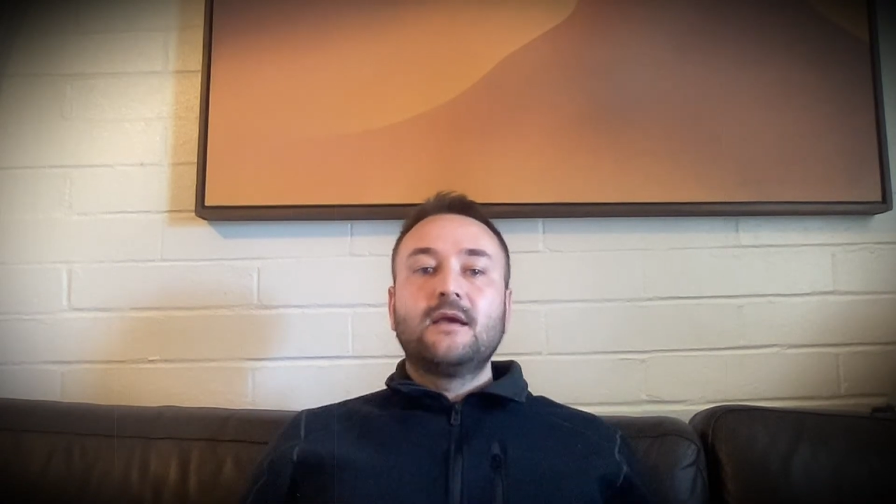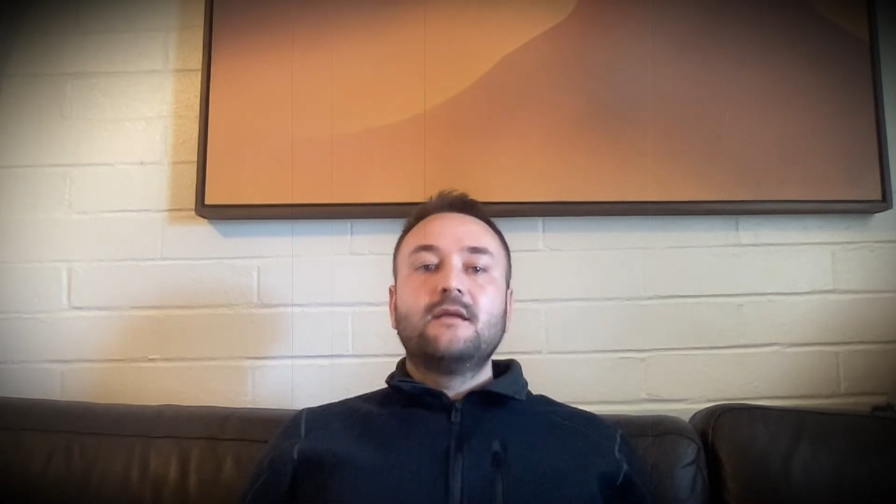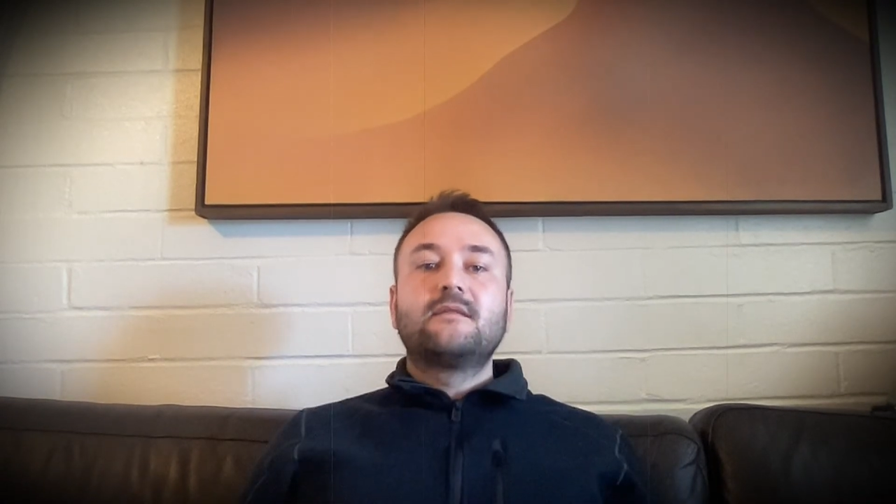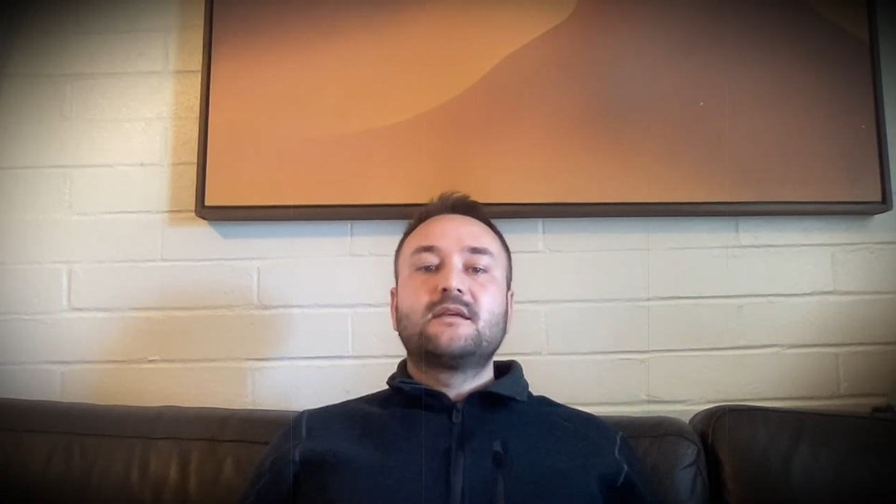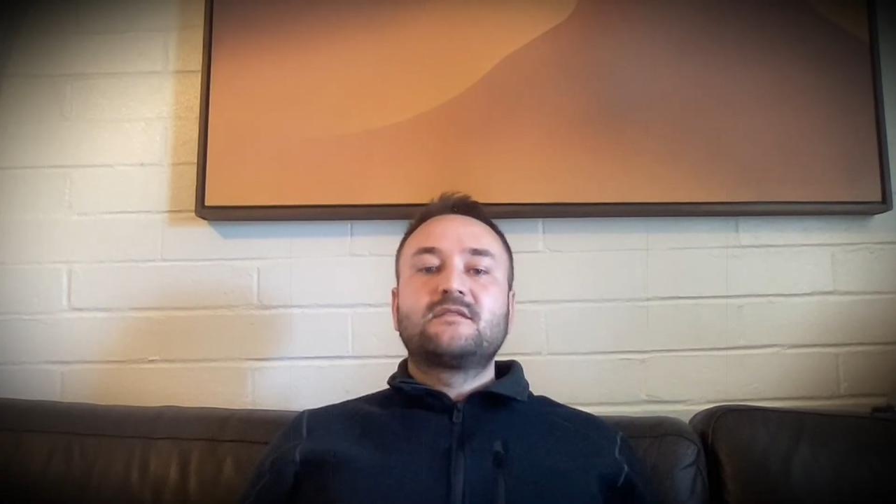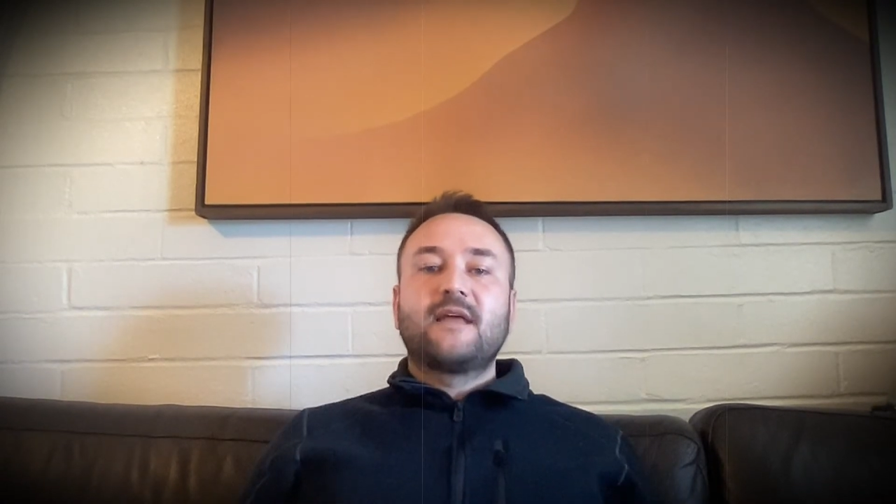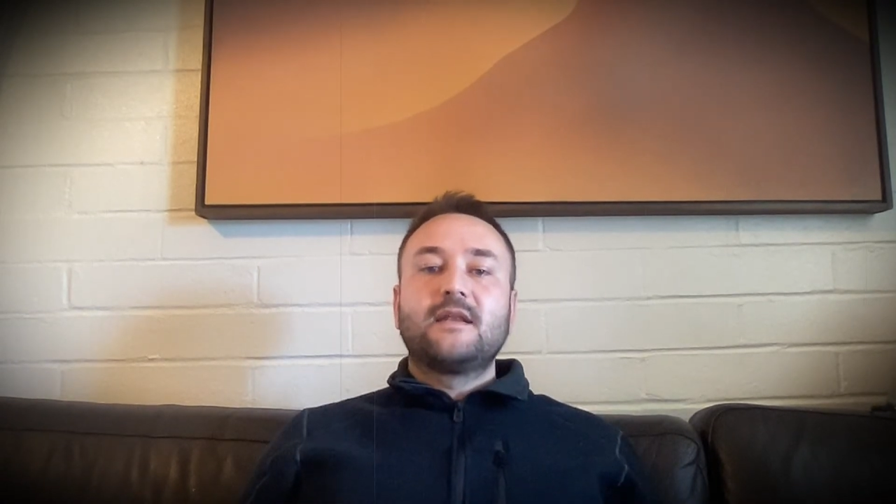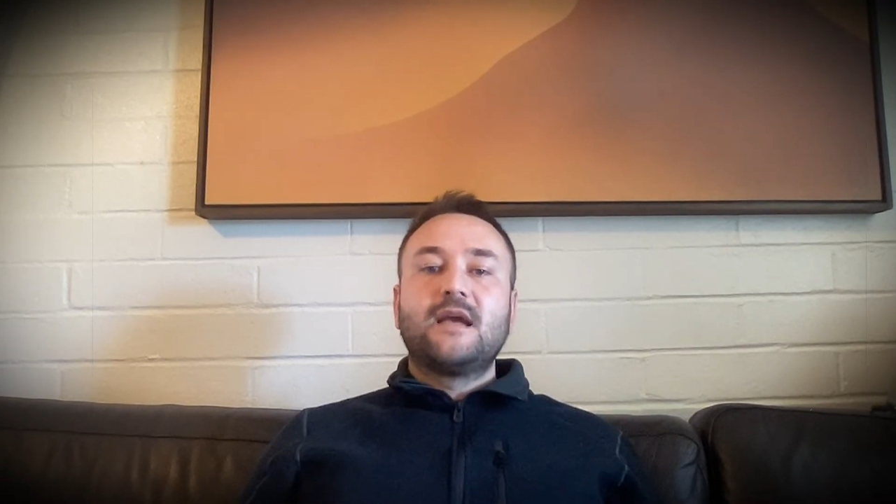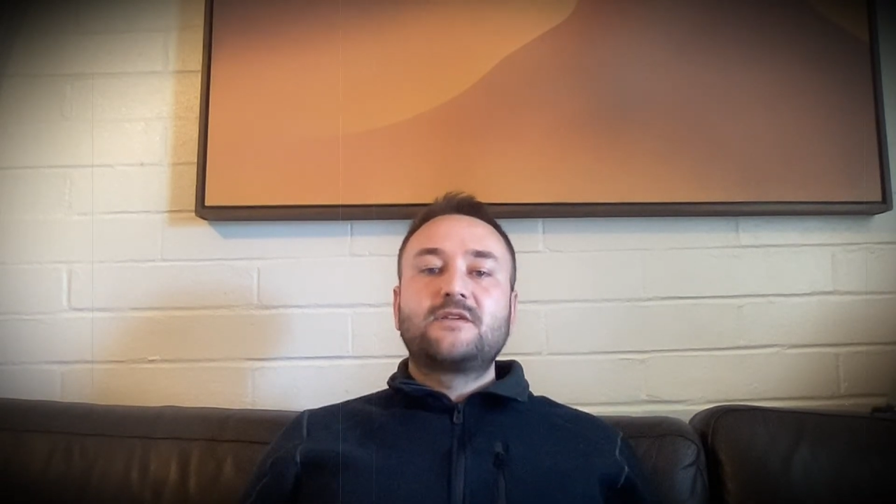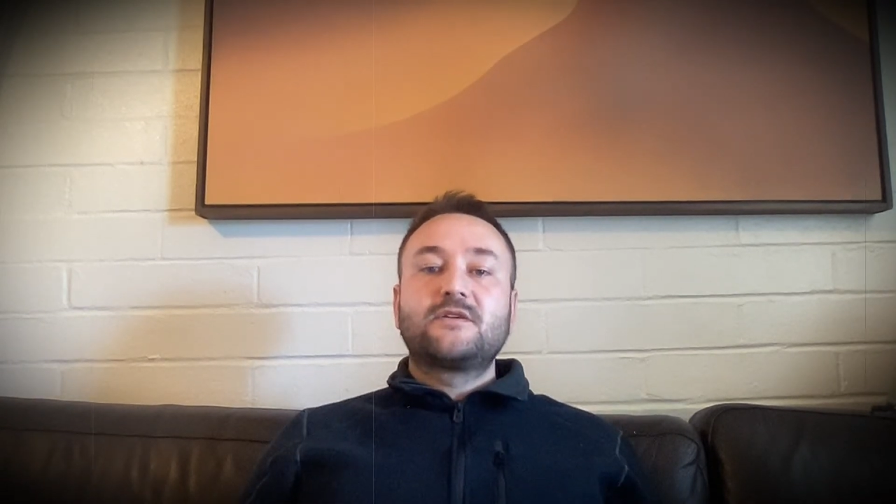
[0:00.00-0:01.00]
and things of
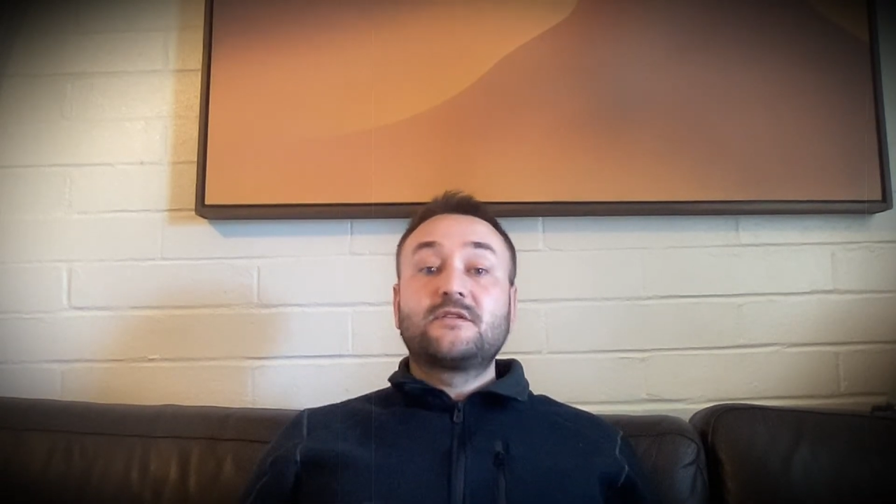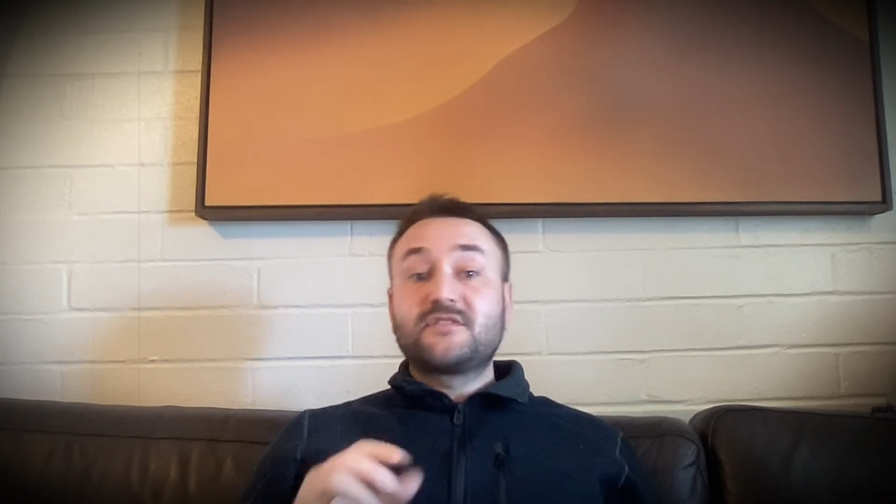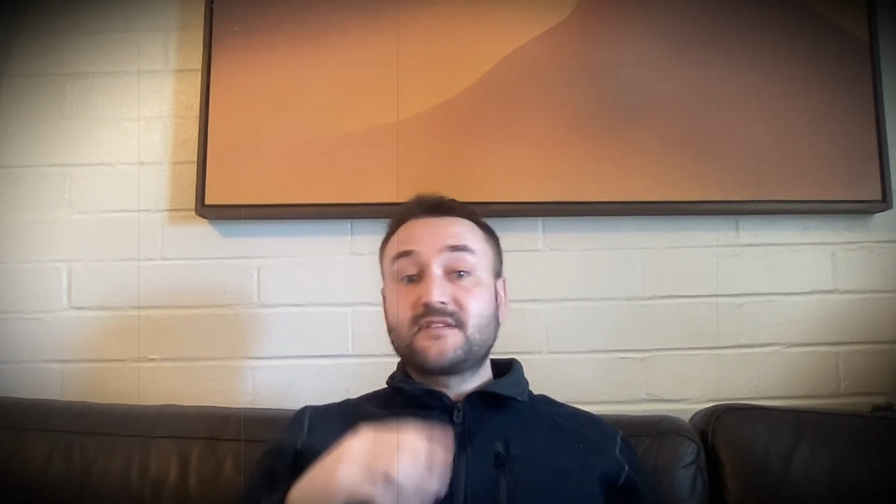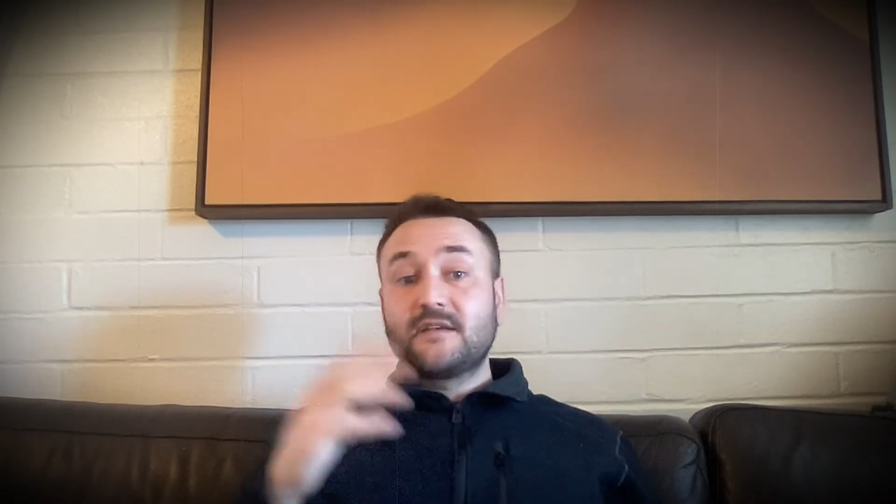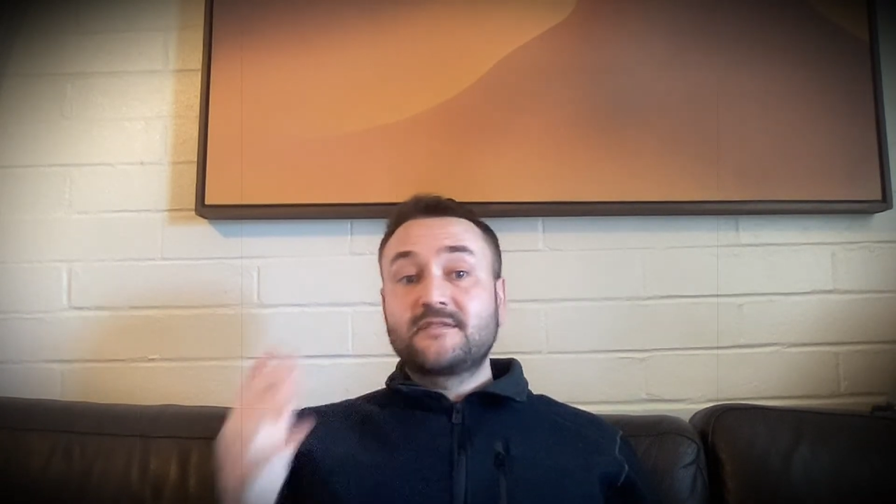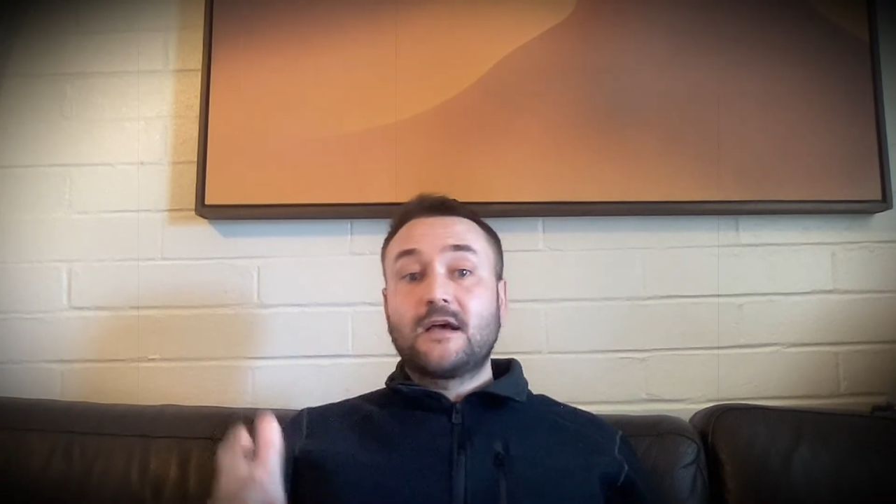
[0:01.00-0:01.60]
that nature to suss